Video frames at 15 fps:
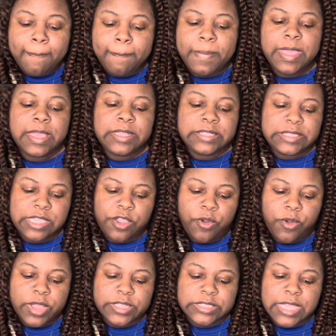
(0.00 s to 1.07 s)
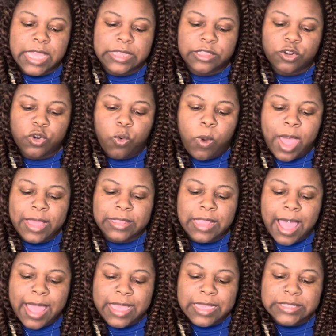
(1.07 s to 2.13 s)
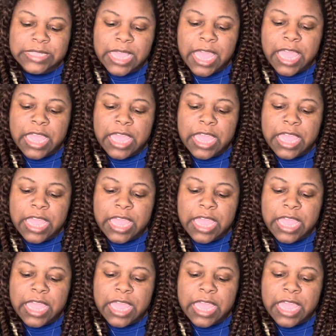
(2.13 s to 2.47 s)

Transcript: Big Secrets and Little White Lies,